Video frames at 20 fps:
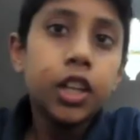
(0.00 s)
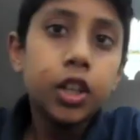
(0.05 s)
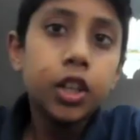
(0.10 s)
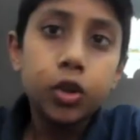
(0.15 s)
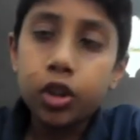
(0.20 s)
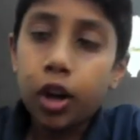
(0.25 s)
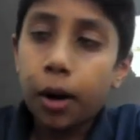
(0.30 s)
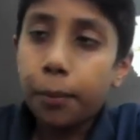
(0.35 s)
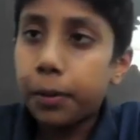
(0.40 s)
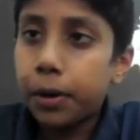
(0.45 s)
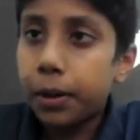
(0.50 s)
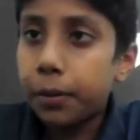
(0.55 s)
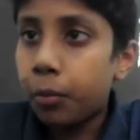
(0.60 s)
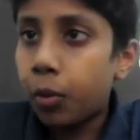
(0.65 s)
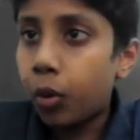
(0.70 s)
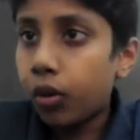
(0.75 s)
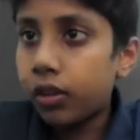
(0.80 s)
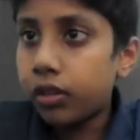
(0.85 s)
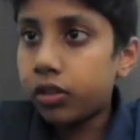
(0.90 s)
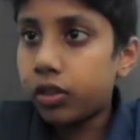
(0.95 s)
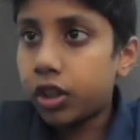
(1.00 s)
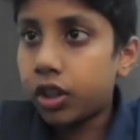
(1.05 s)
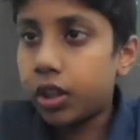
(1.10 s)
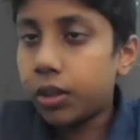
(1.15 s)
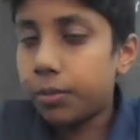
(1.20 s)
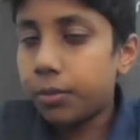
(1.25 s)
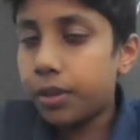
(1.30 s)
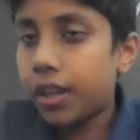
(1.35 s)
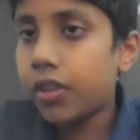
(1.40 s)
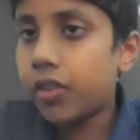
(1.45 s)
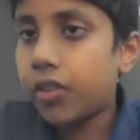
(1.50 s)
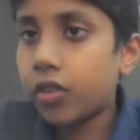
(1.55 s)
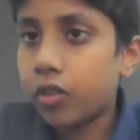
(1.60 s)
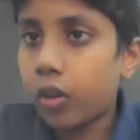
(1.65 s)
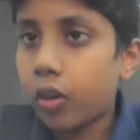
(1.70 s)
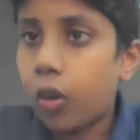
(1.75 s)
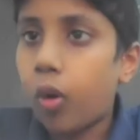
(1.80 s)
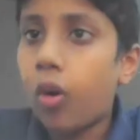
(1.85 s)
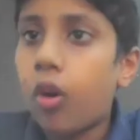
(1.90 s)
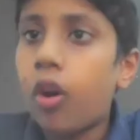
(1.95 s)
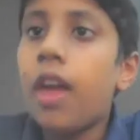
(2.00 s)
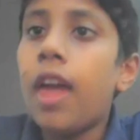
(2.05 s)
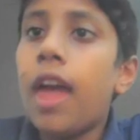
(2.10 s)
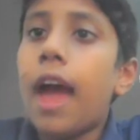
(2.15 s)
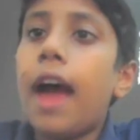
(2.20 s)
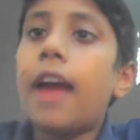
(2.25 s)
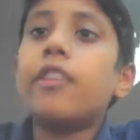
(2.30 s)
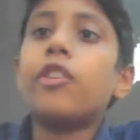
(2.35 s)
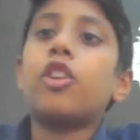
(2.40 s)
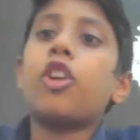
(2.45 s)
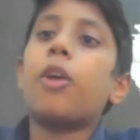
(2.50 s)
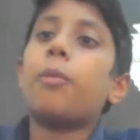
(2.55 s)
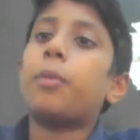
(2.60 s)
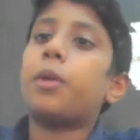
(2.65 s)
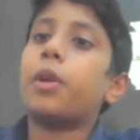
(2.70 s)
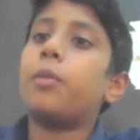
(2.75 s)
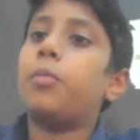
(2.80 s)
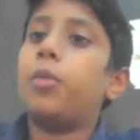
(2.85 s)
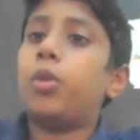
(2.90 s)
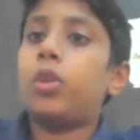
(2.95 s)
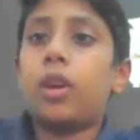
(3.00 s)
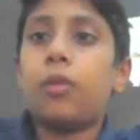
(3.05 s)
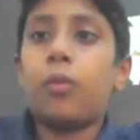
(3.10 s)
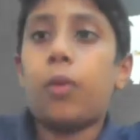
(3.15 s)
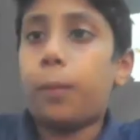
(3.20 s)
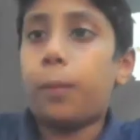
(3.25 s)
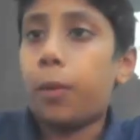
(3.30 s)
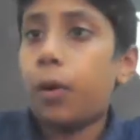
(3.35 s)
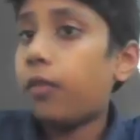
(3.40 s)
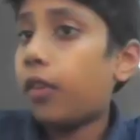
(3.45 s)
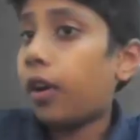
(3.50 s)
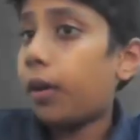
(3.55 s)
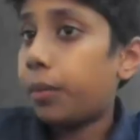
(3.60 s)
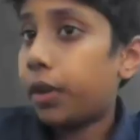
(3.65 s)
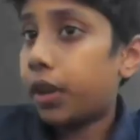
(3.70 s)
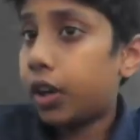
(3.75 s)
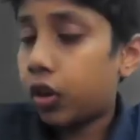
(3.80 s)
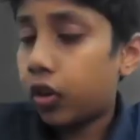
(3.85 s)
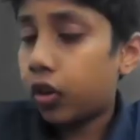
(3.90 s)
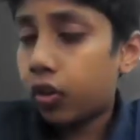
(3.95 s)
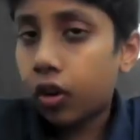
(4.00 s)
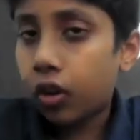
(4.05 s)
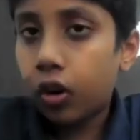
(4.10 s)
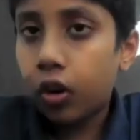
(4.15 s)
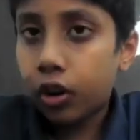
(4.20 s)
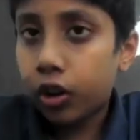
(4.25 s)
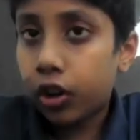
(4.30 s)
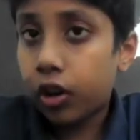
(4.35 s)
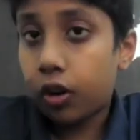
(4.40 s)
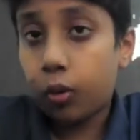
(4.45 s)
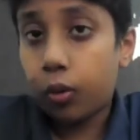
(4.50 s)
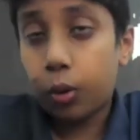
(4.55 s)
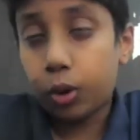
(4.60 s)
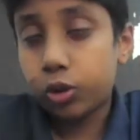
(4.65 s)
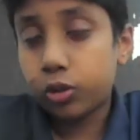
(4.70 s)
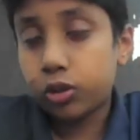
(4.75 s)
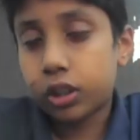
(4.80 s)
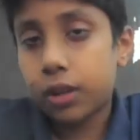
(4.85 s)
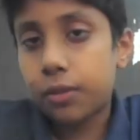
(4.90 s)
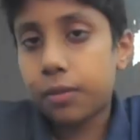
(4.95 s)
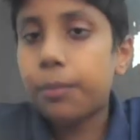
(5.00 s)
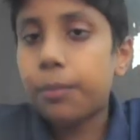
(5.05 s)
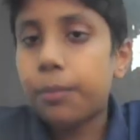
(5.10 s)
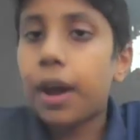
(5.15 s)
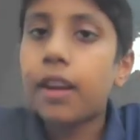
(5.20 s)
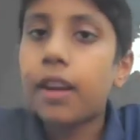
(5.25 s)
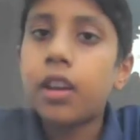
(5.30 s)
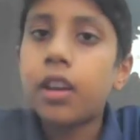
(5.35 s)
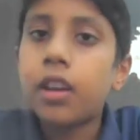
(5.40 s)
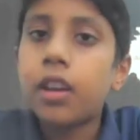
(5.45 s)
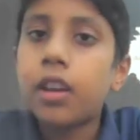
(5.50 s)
Do not put in more than 30 minutes, and do not put in more than 1.5 meters. Okay, watch will get it bad.